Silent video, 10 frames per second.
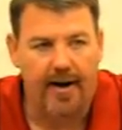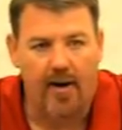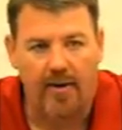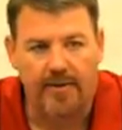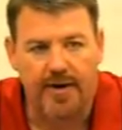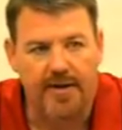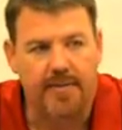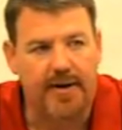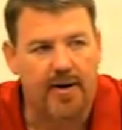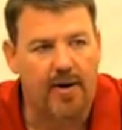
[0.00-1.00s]
You know, a
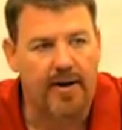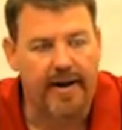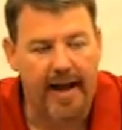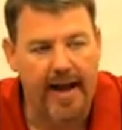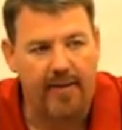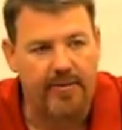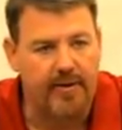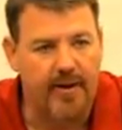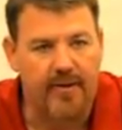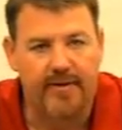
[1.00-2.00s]
judgment call again. It was
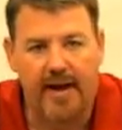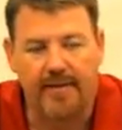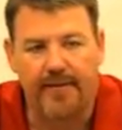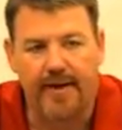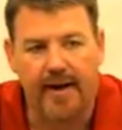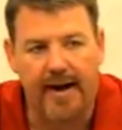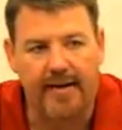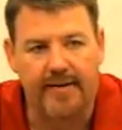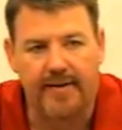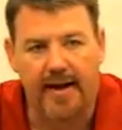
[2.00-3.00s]
on the other side of the field. I
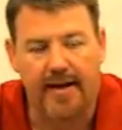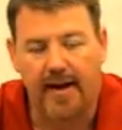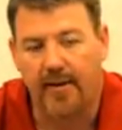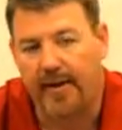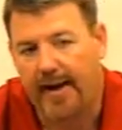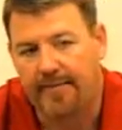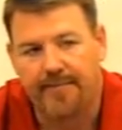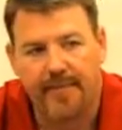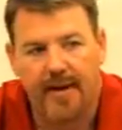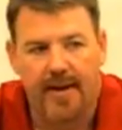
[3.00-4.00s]
didn't see it. You
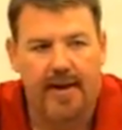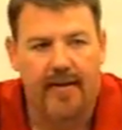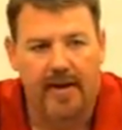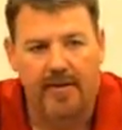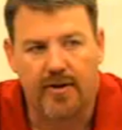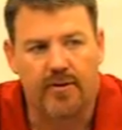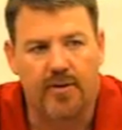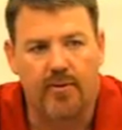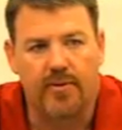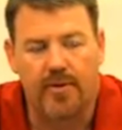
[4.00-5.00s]
know,
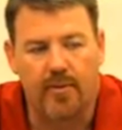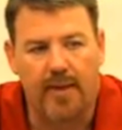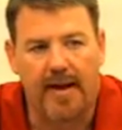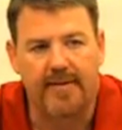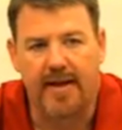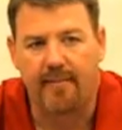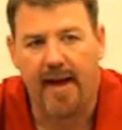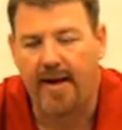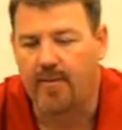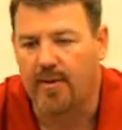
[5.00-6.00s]
two plays they
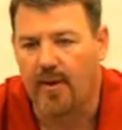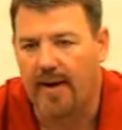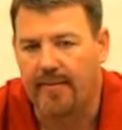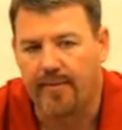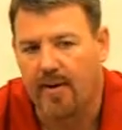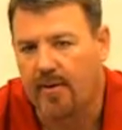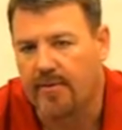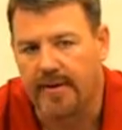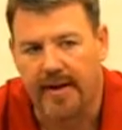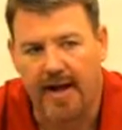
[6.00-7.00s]
made were great
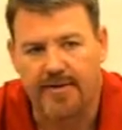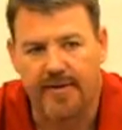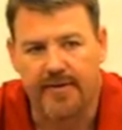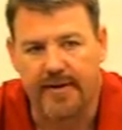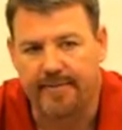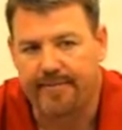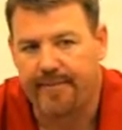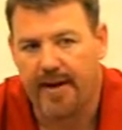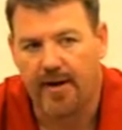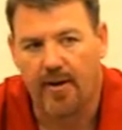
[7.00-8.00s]
throws and catches, and,
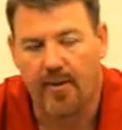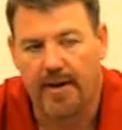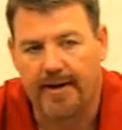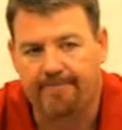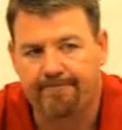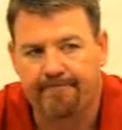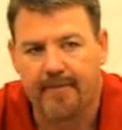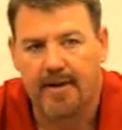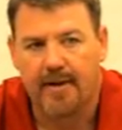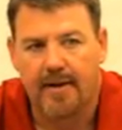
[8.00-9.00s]
you know,
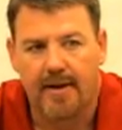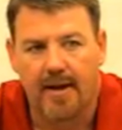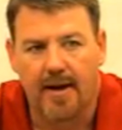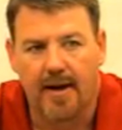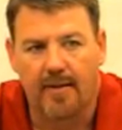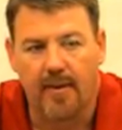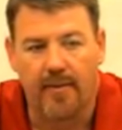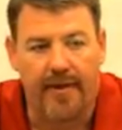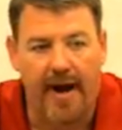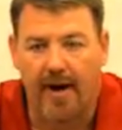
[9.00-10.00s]
we
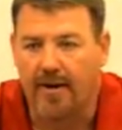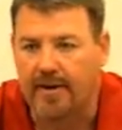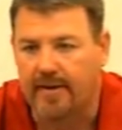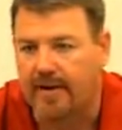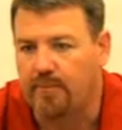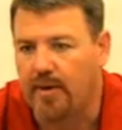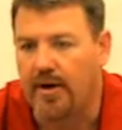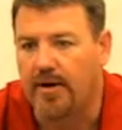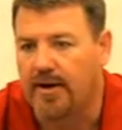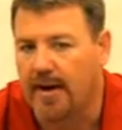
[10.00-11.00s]
were there and in
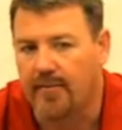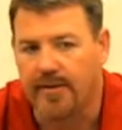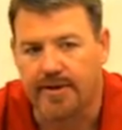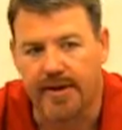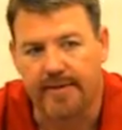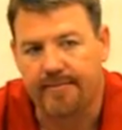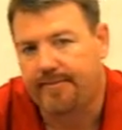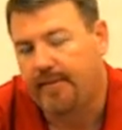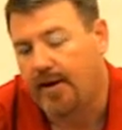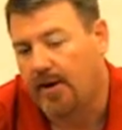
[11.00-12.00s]
pretty good coverage, and,
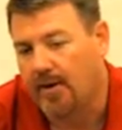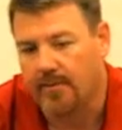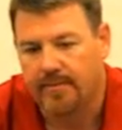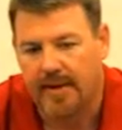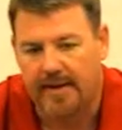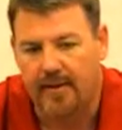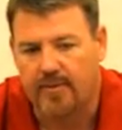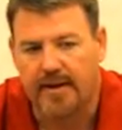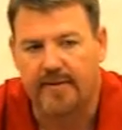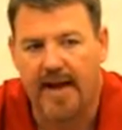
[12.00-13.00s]
you know,
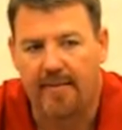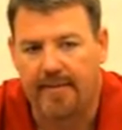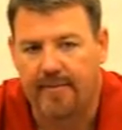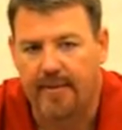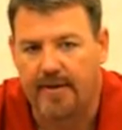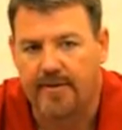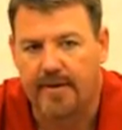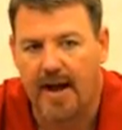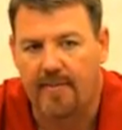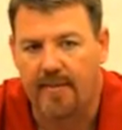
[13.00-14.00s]
those things happen. We
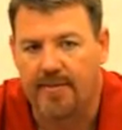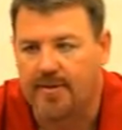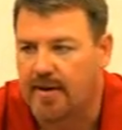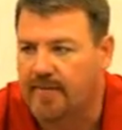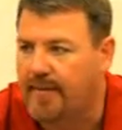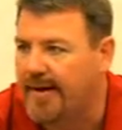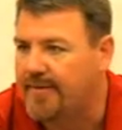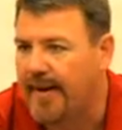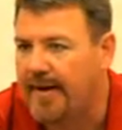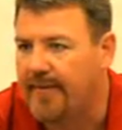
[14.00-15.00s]
just got to be mature enough to
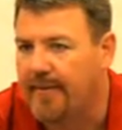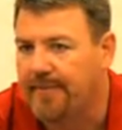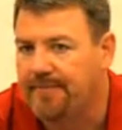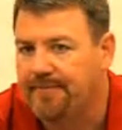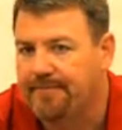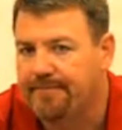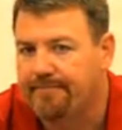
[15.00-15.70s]
bounce back from them.